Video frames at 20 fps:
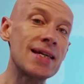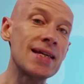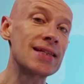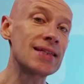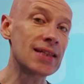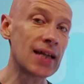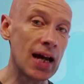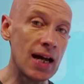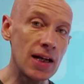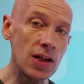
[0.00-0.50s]

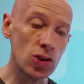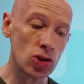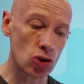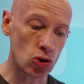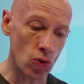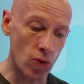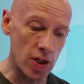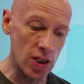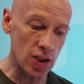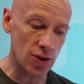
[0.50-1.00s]
container
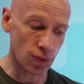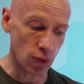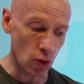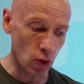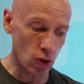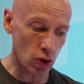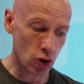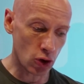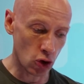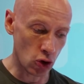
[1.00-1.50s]
storage
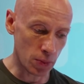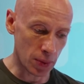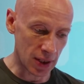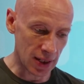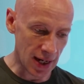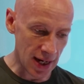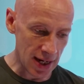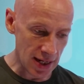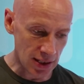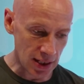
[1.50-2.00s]
for
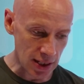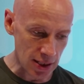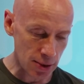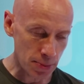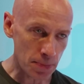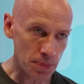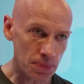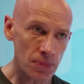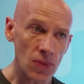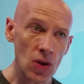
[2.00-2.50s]
Kubernetes.
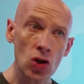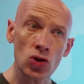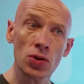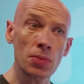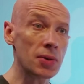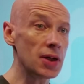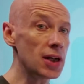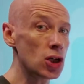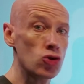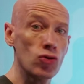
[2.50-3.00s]
So I'm
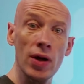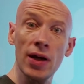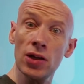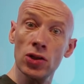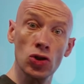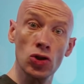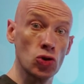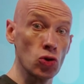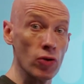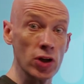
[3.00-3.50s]
going to create a
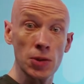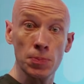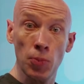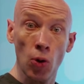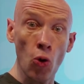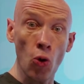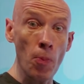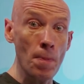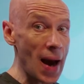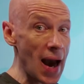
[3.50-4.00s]
storage
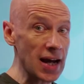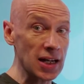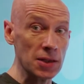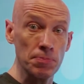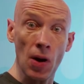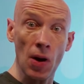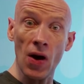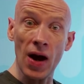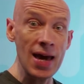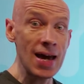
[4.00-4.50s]
pool backed
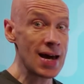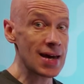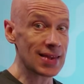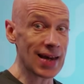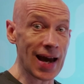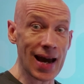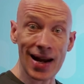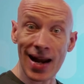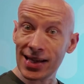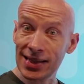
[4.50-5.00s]
by
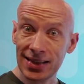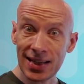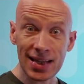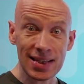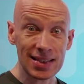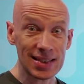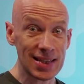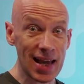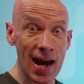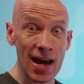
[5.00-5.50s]
that
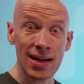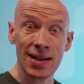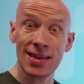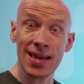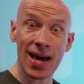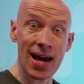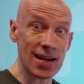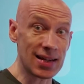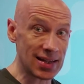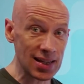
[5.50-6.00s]
ElasticSan,
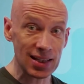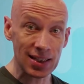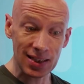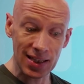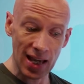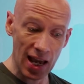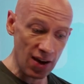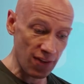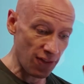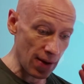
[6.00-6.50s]
that disk,
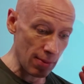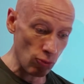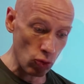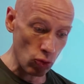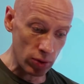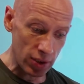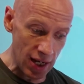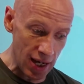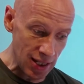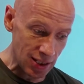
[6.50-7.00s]
that ephemeral
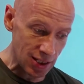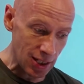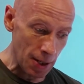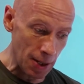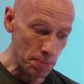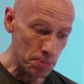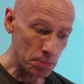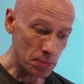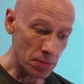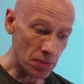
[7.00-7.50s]
disk,
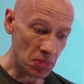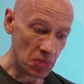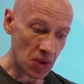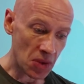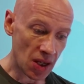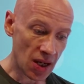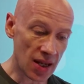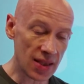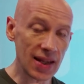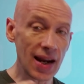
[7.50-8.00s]

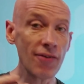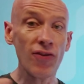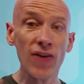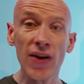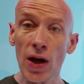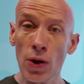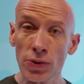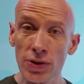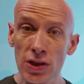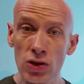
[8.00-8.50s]
and then everything
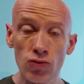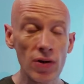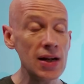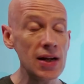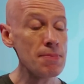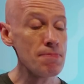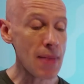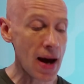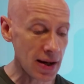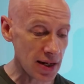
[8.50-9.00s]
else is really
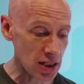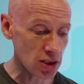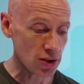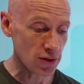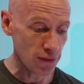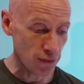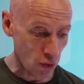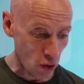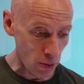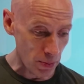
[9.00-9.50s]
managed
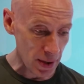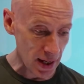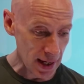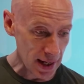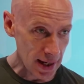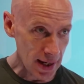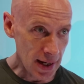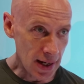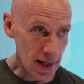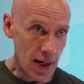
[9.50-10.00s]
for me.
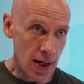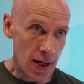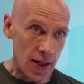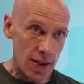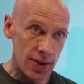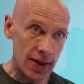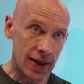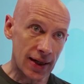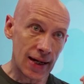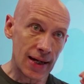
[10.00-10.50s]

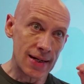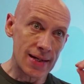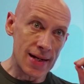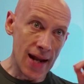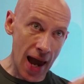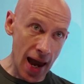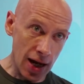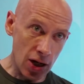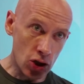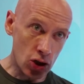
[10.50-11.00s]
The
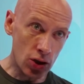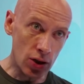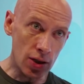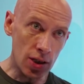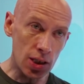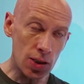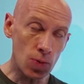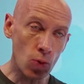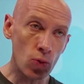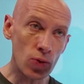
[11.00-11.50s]

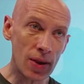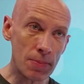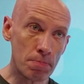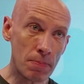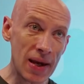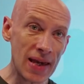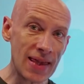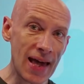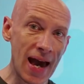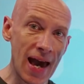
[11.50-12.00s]
connections will
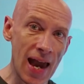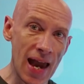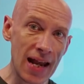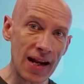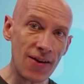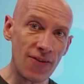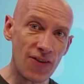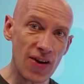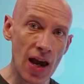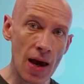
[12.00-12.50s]
be that
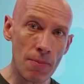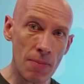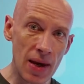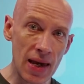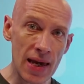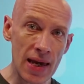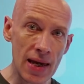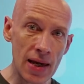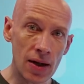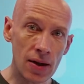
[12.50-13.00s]

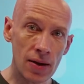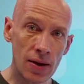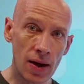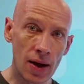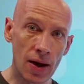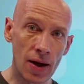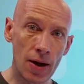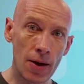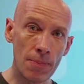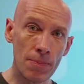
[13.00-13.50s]
NVMe
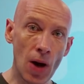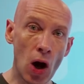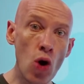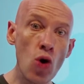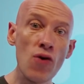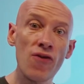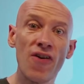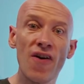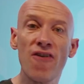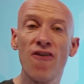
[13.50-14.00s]
um,
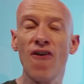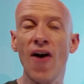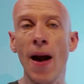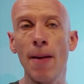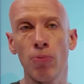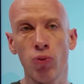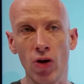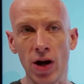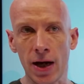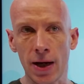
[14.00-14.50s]
over
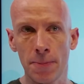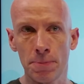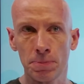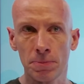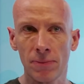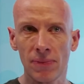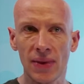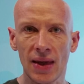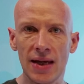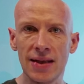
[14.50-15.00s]
fabric,
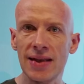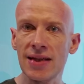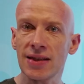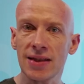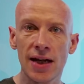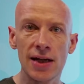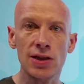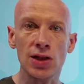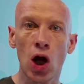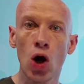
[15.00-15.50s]
in this
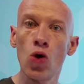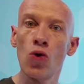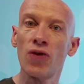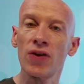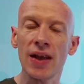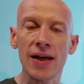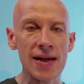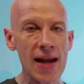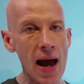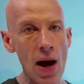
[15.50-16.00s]
case over
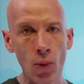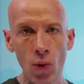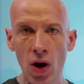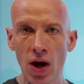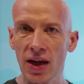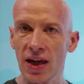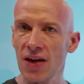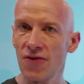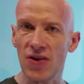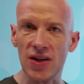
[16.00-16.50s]
the
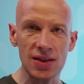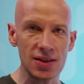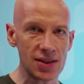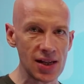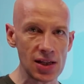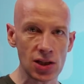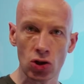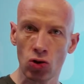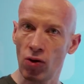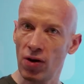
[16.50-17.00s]
network if it's
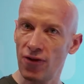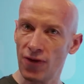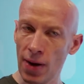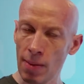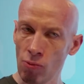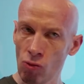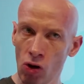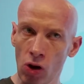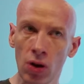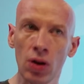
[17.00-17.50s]
disk or
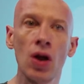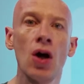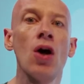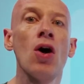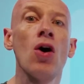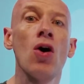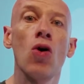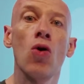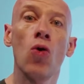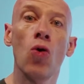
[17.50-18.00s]
ephemeral,
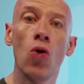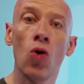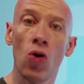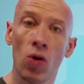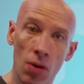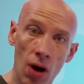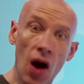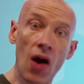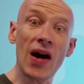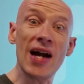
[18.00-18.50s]

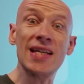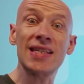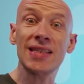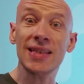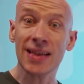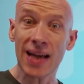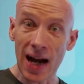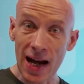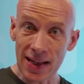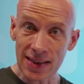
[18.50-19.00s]
or
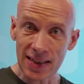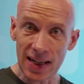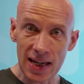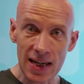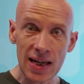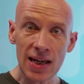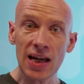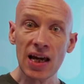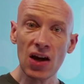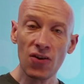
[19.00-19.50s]

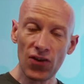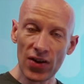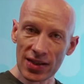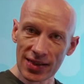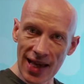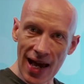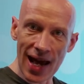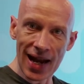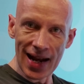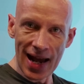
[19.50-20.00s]
iSCSI if it's
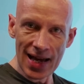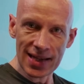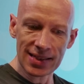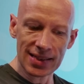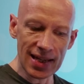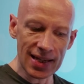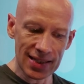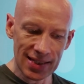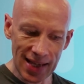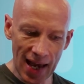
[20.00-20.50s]
that
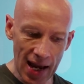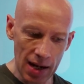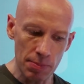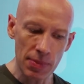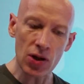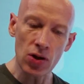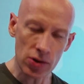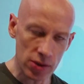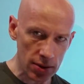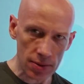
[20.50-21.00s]
ElasticSan,
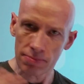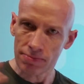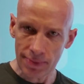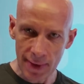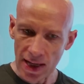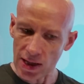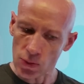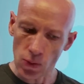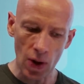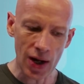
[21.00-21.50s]
because
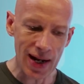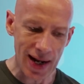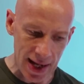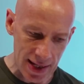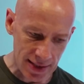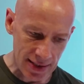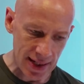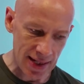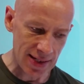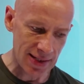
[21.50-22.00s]
that's what
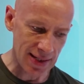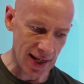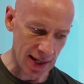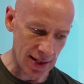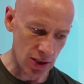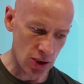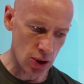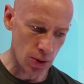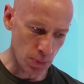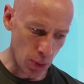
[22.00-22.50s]

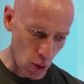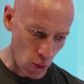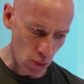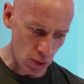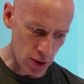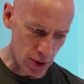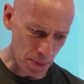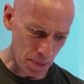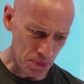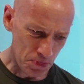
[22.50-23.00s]
ElasticSan supports.